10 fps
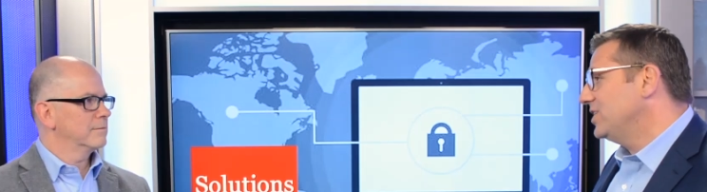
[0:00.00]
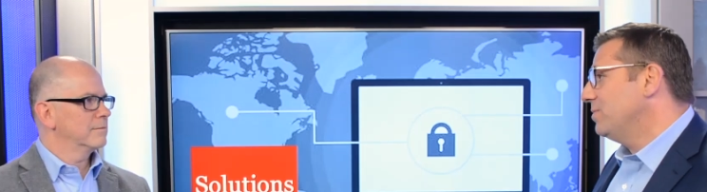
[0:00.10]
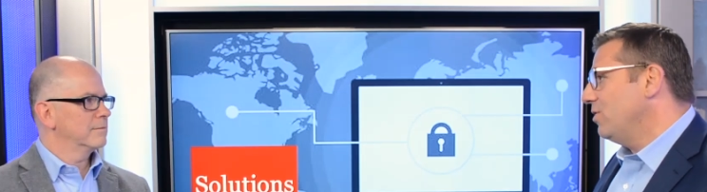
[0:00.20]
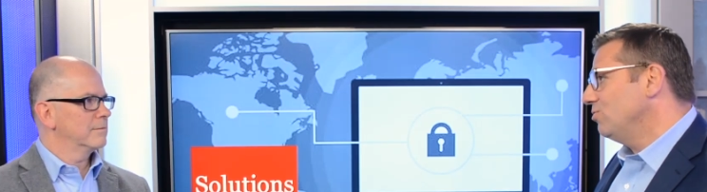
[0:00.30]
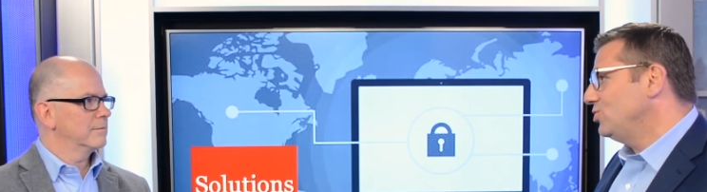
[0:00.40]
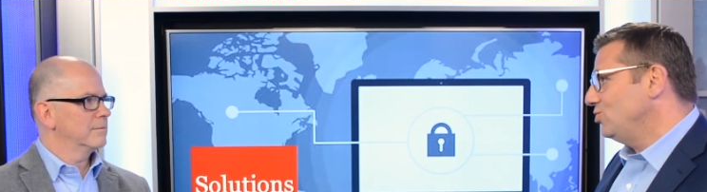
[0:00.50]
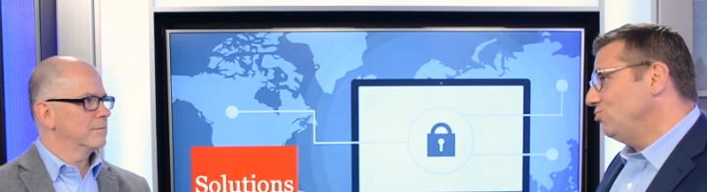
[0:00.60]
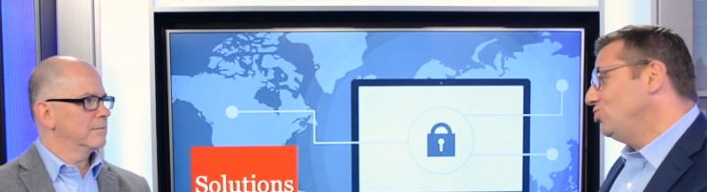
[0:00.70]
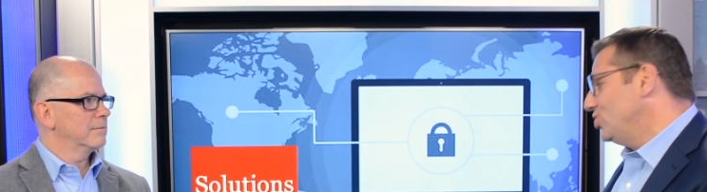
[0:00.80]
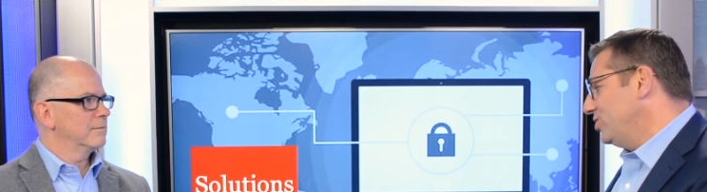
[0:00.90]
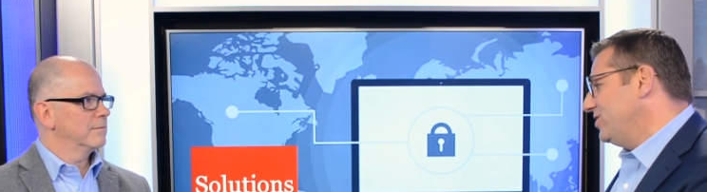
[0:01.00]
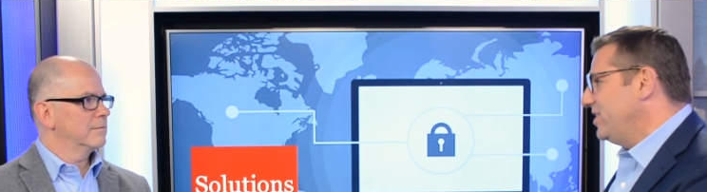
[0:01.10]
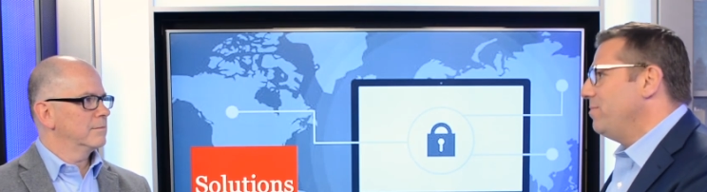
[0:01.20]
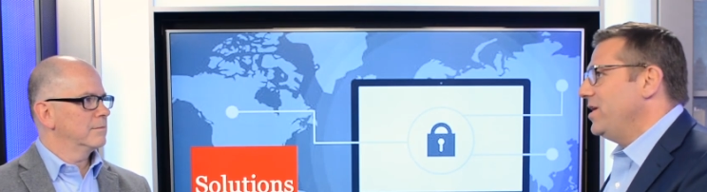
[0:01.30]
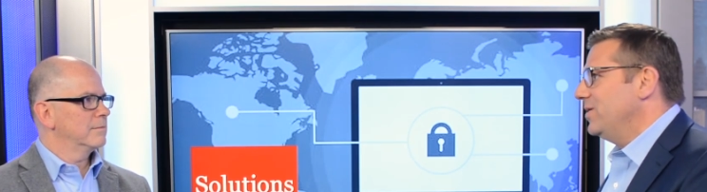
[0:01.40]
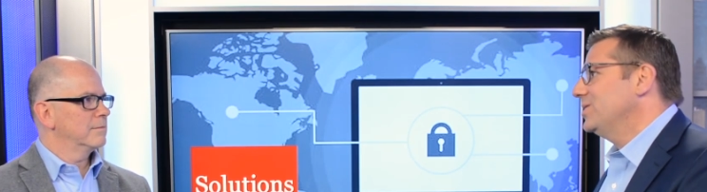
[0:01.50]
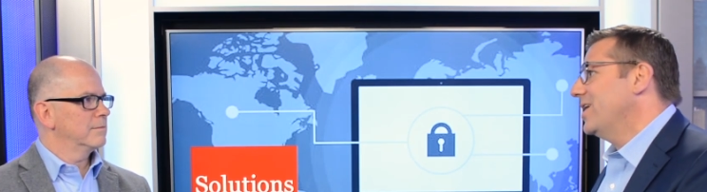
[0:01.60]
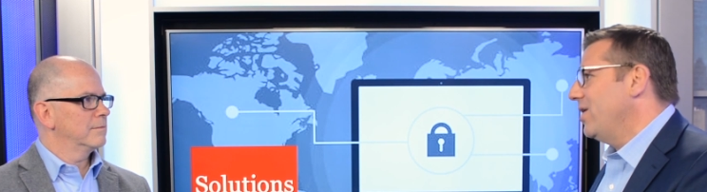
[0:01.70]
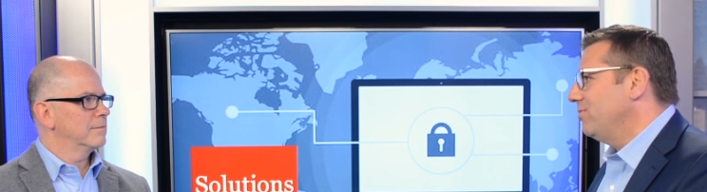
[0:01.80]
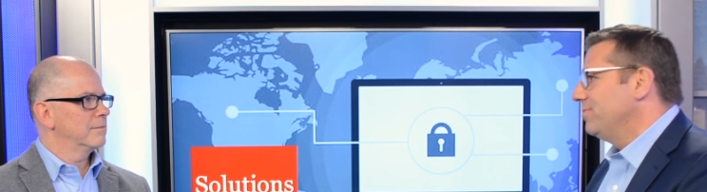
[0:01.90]
Speaker 1: as opposed to just give me this
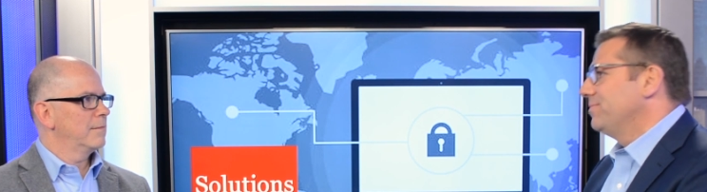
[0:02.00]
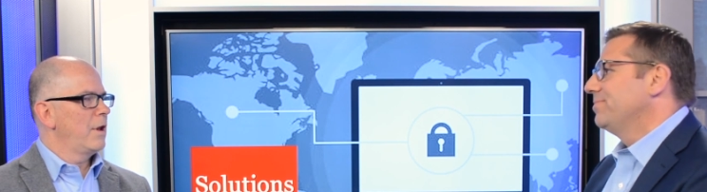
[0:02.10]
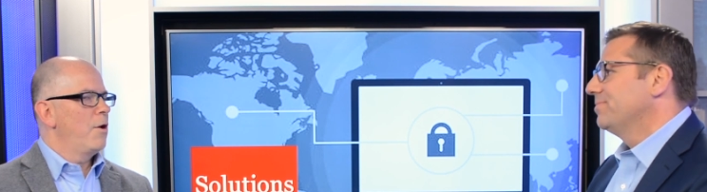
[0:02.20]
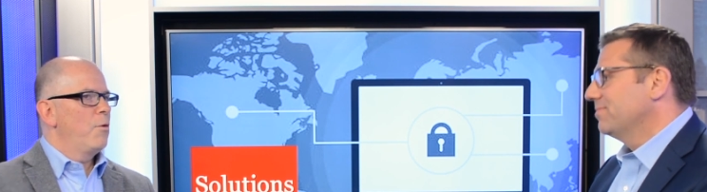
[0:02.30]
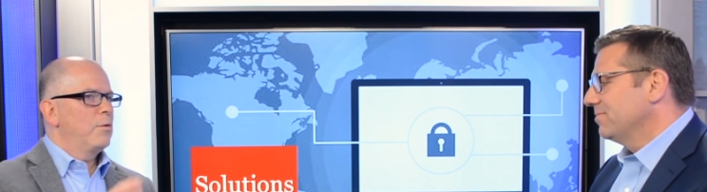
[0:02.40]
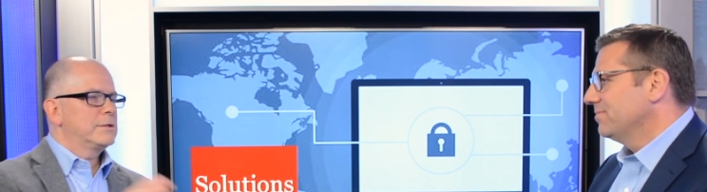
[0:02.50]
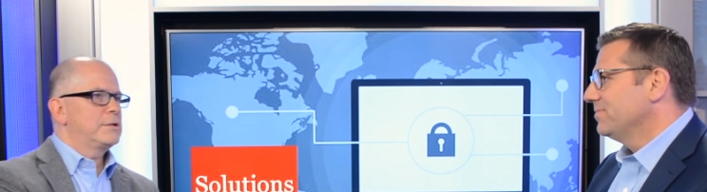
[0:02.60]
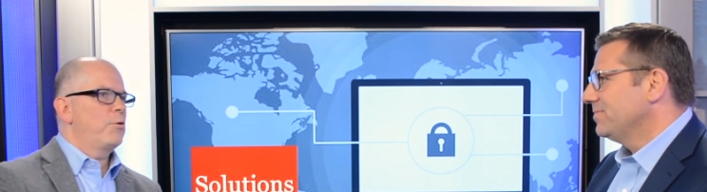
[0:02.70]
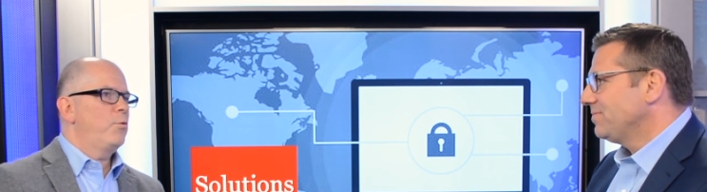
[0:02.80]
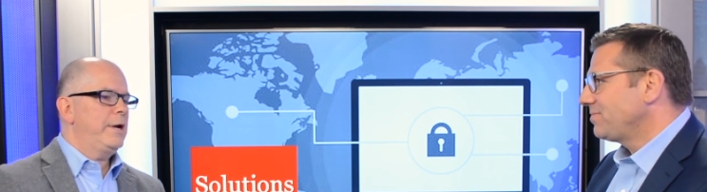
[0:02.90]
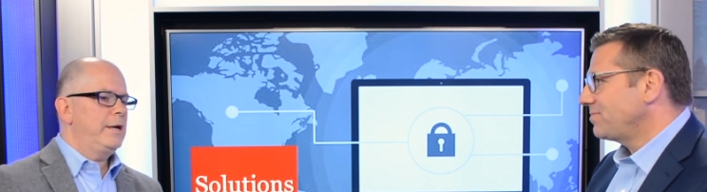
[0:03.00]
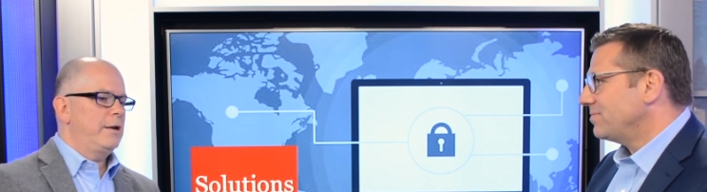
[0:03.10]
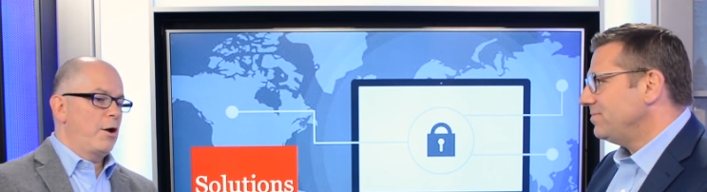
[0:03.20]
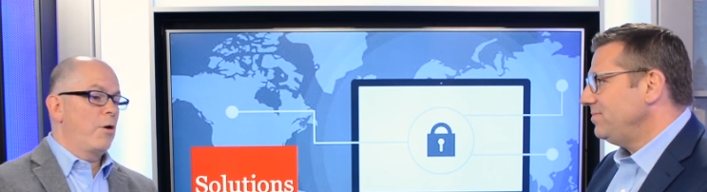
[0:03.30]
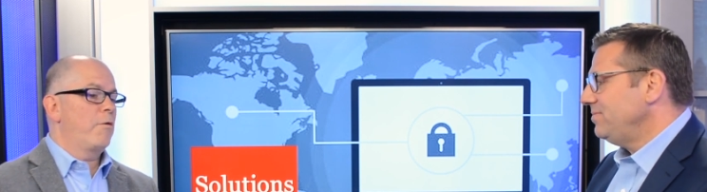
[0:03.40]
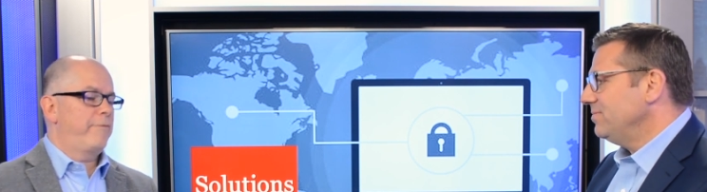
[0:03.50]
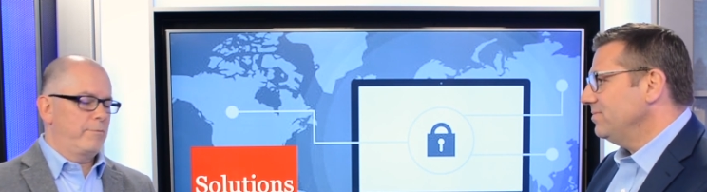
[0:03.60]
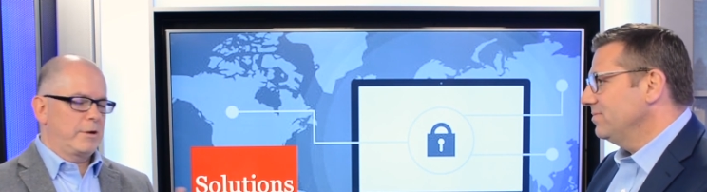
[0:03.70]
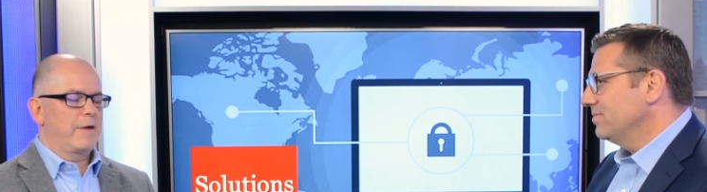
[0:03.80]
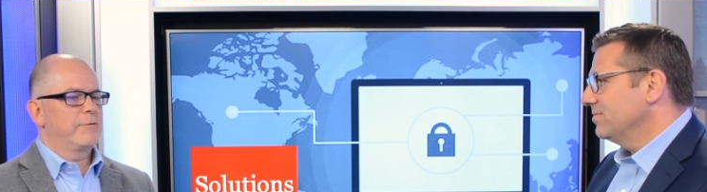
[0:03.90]
account.
Speaker 2: Well, so we know from
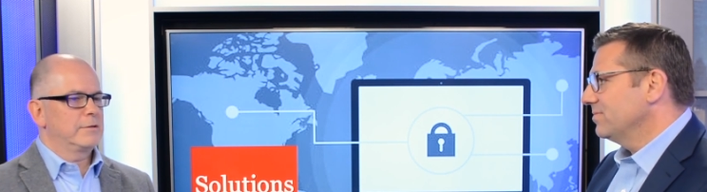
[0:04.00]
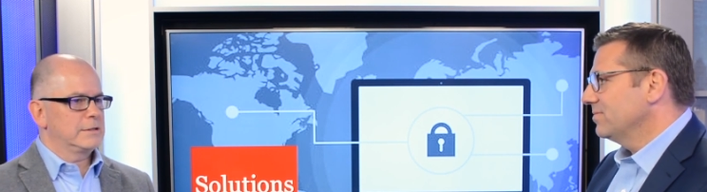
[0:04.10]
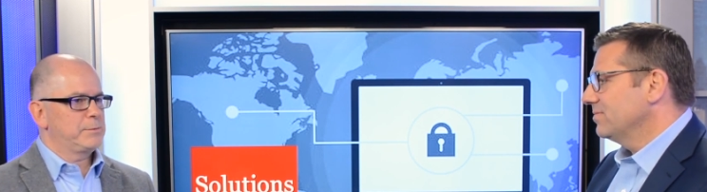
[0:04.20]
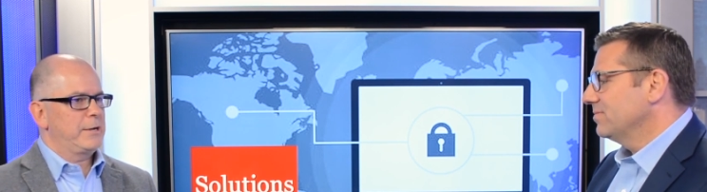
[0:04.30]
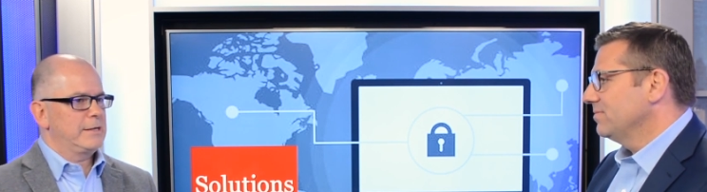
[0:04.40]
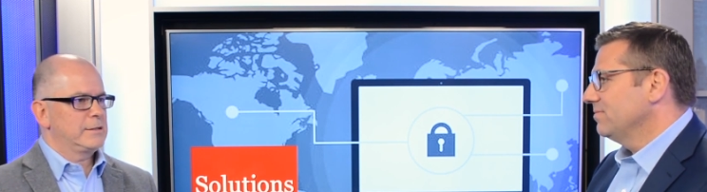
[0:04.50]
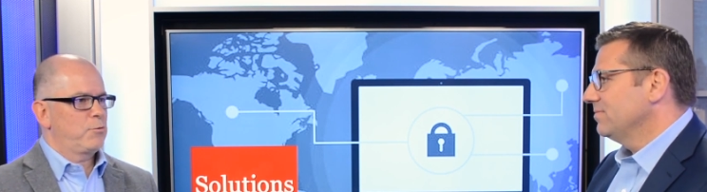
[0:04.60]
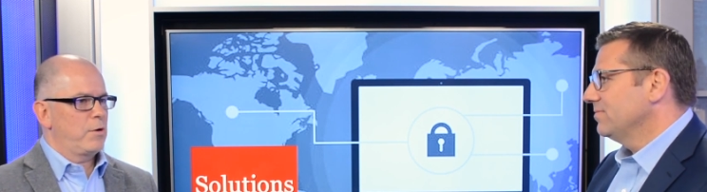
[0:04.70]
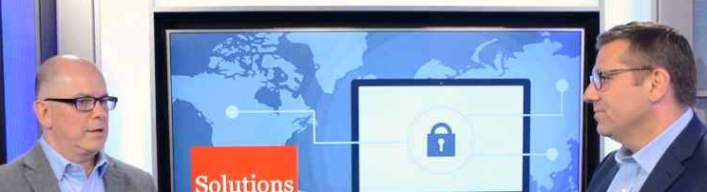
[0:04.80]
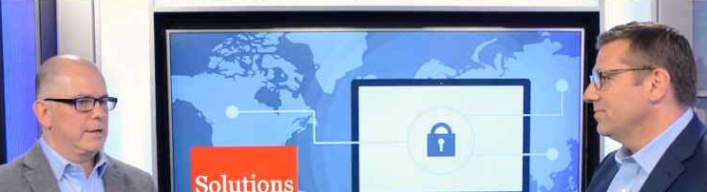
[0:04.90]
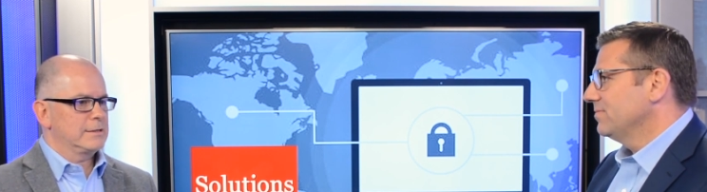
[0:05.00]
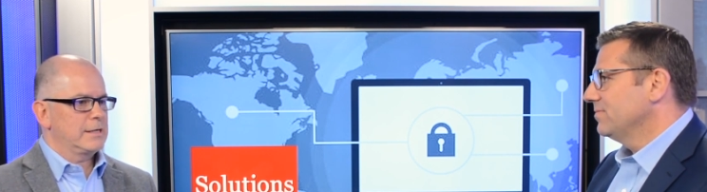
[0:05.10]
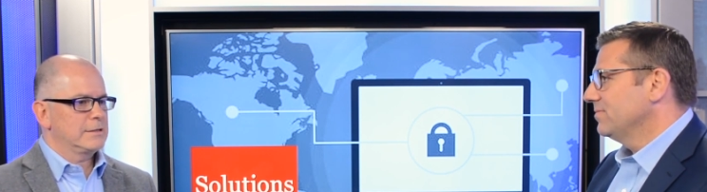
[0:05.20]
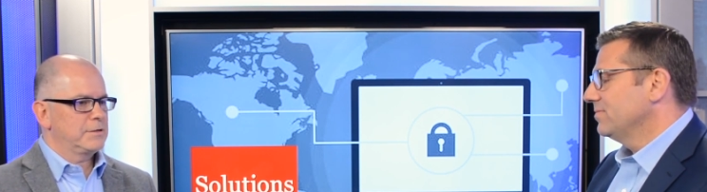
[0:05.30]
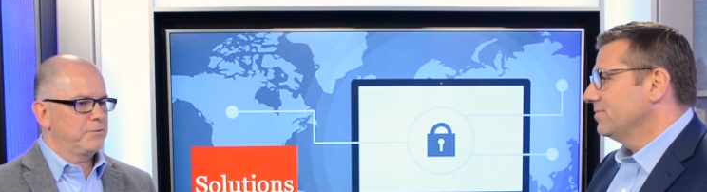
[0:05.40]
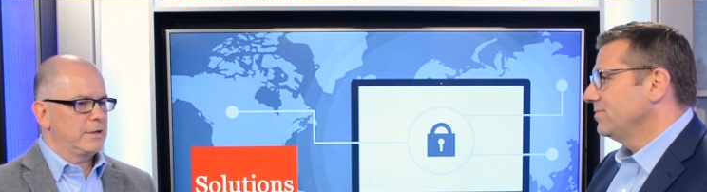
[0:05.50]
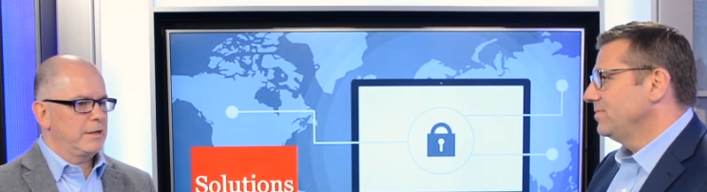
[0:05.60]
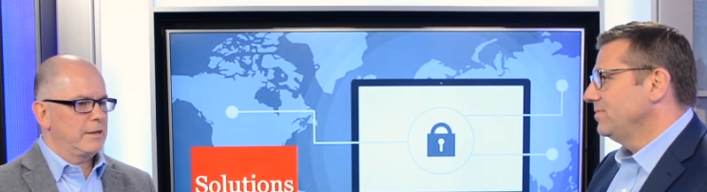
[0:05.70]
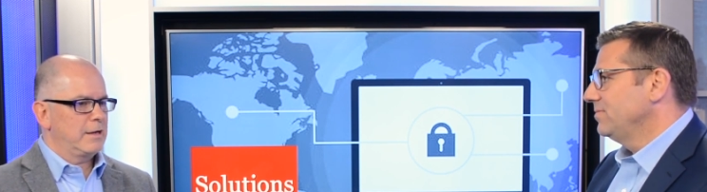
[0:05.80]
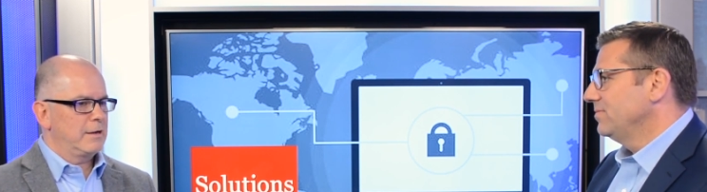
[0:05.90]
covering the space quite extensively
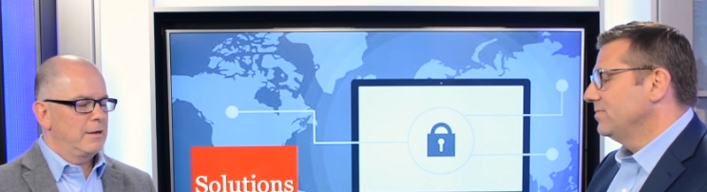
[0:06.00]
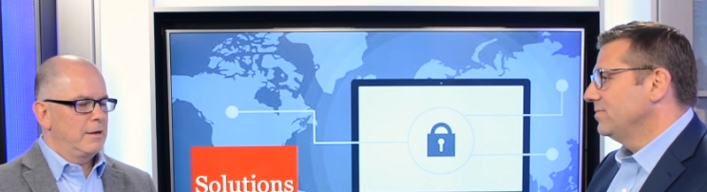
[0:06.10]
that